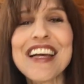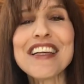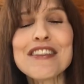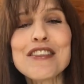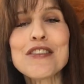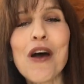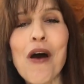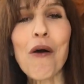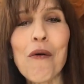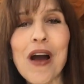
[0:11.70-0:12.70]

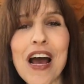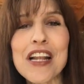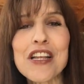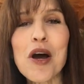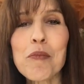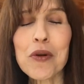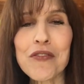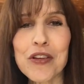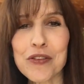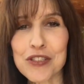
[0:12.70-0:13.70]
So, a number
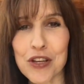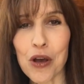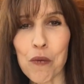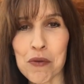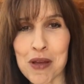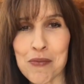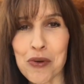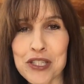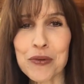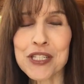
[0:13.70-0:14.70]
of years ago, when my
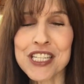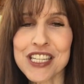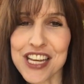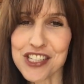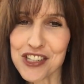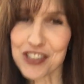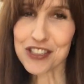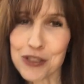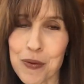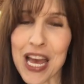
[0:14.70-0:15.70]
boys were
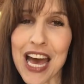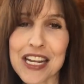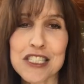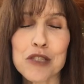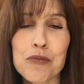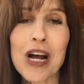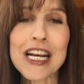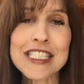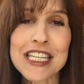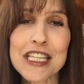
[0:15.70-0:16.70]
teenagers, we had a
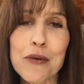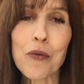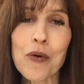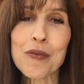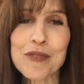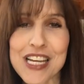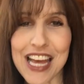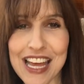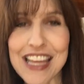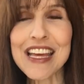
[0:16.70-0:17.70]
surprisingly warm
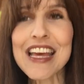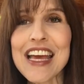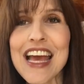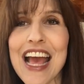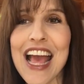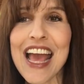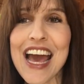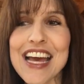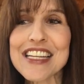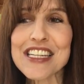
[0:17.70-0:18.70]
day.
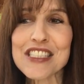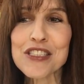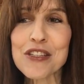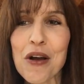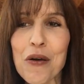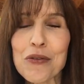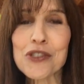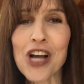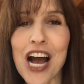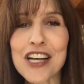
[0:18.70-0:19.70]
And so
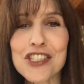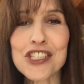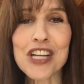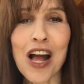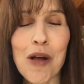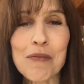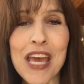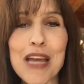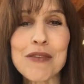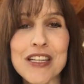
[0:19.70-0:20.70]
Josh
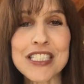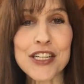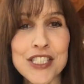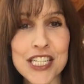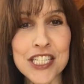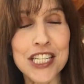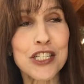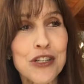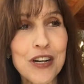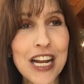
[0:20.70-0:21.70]
came downstairs in a
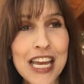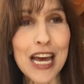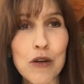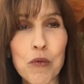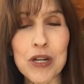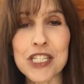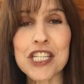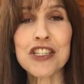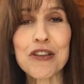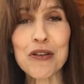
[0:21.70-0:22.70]
t-shirt, and he hadn't worn a
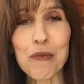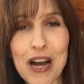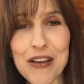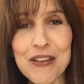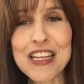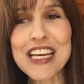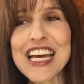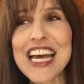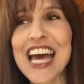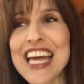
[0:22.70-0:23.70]
t-shirt in a while.
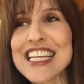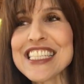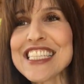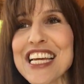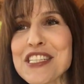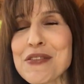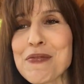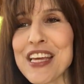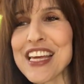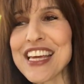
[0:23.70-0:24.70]
And he said to
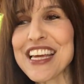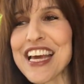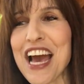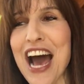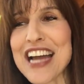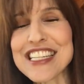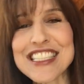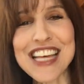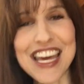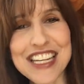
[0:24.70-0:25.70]
me, I
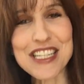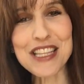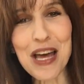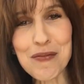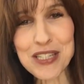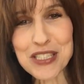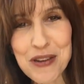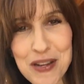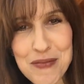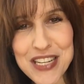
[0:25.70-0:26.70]
decided to let my
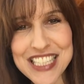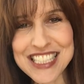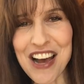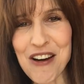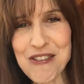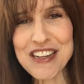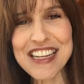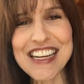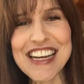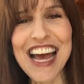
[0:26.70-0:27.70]
string beans out.
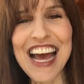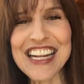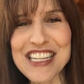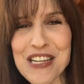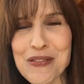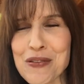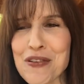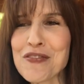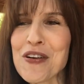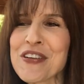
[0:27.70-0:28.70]
And he was
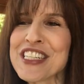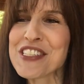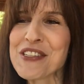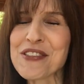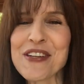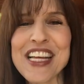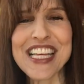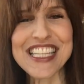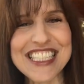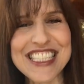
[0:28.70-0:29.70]
referring to
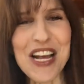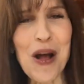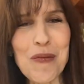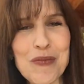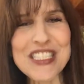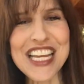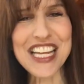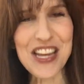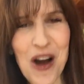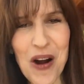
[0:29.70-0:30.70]
his
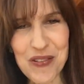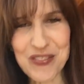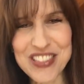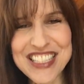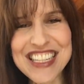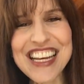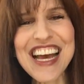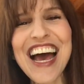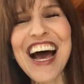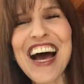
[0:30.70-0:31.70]
skinny arms,
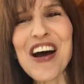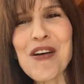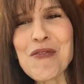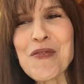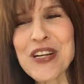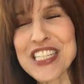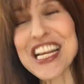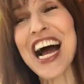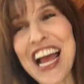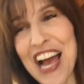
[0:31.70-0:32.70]
which
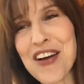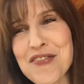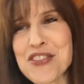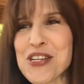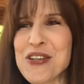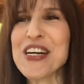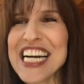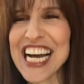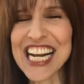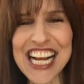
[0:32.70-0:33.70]
I have too.
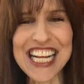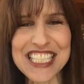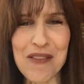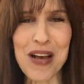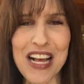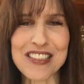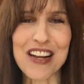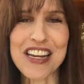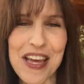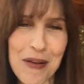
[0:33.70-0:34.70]
And I guess I passed
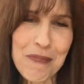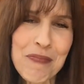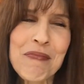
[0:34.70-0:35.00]
on to him.